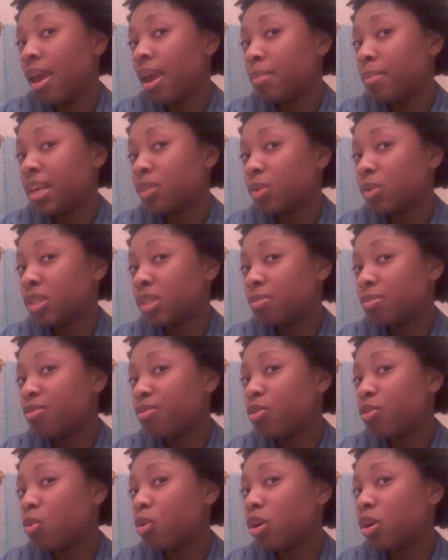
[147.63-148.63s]
Mixed with some
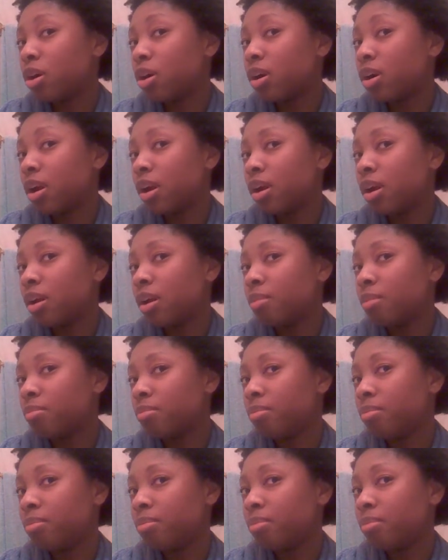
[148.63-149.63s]

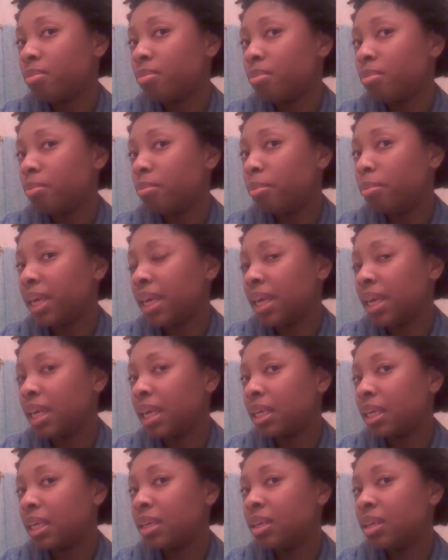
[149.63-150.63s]

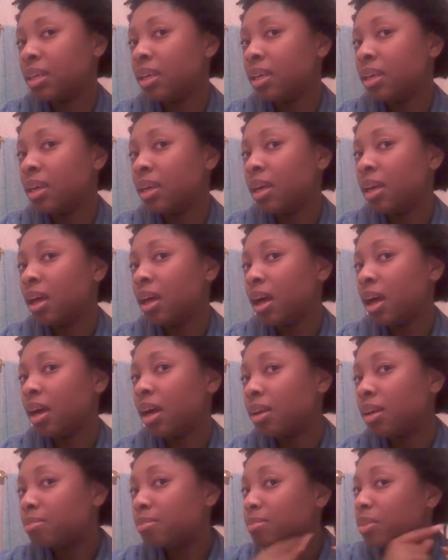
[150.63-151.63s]
4B.
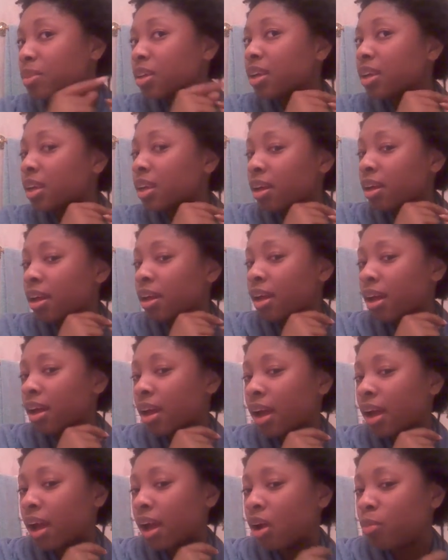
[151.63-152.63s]
I
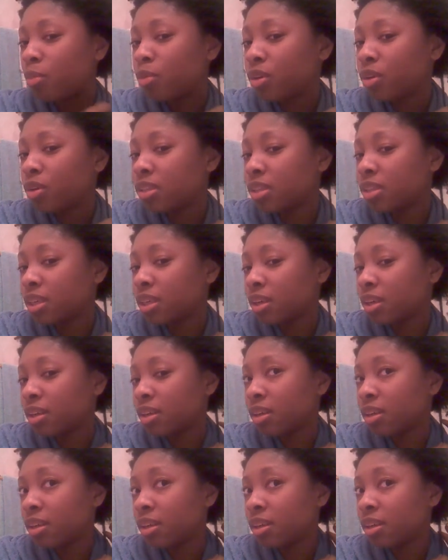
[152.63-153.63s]
hope you can see.
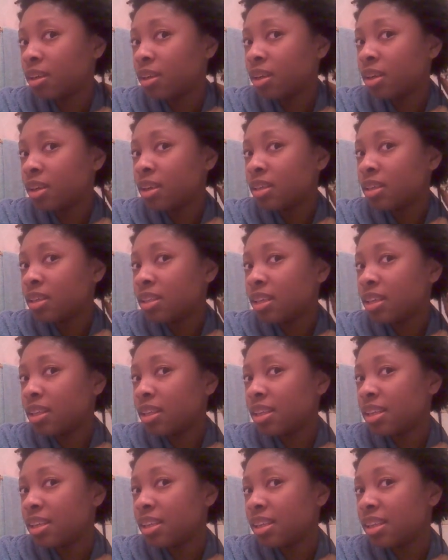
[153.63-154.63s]
See
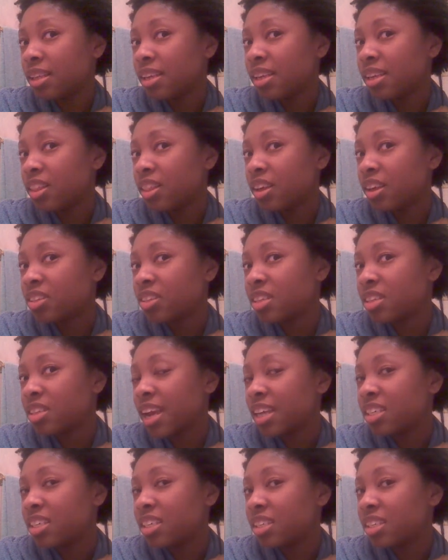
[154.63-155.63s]
that there's
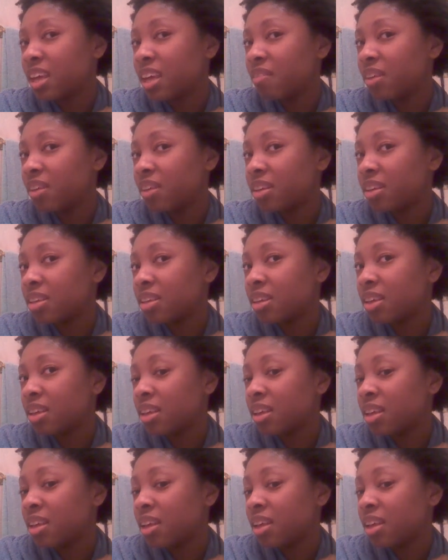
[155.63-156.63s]
sections of it
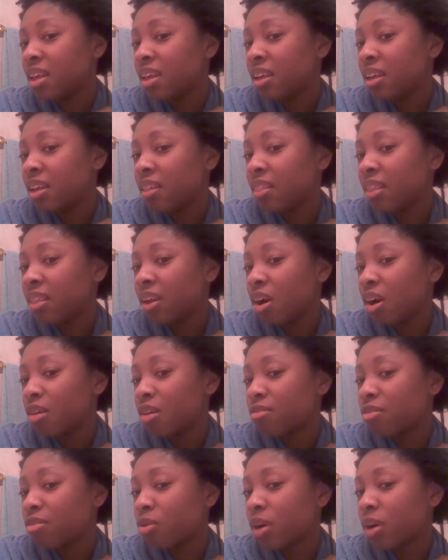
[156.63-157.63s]
that
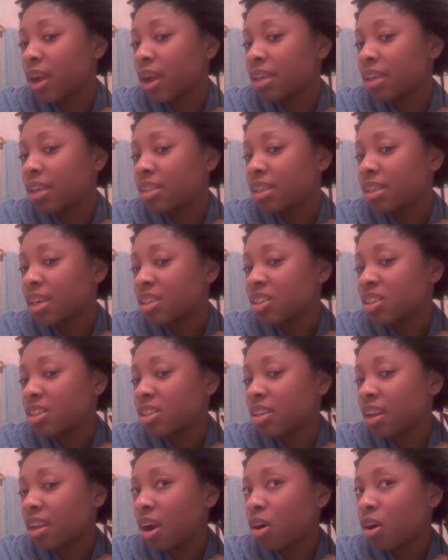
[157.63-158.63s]
are 4A
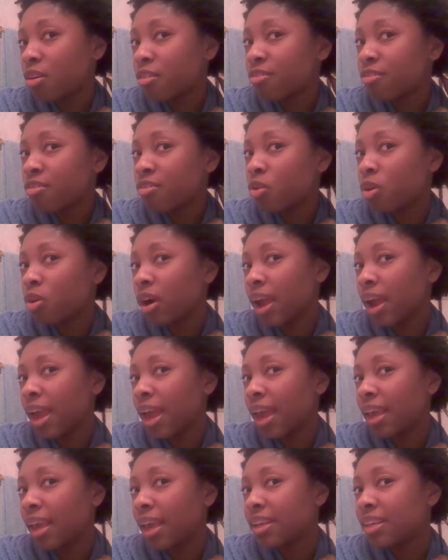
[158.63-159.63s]
section, that are
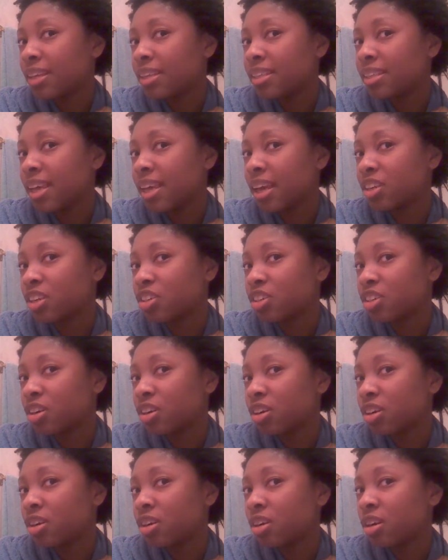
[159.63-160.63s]
4A
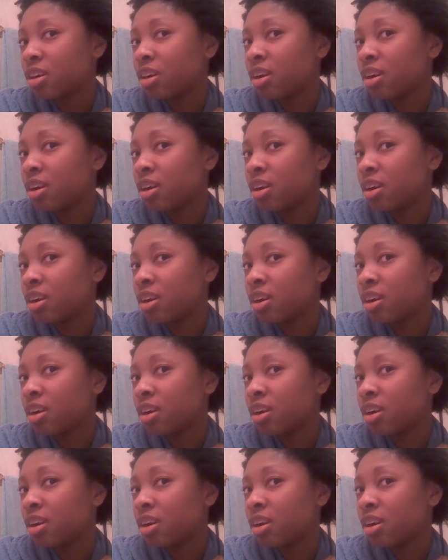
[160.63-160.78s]
texture,